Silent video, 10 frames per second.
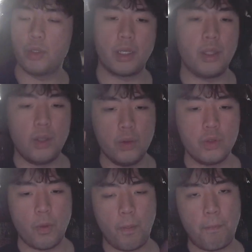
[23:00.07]
cue
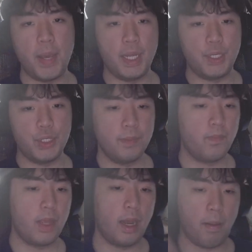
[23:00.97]
to pitch,
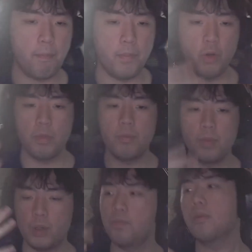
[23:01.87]
and boom, boom, boom,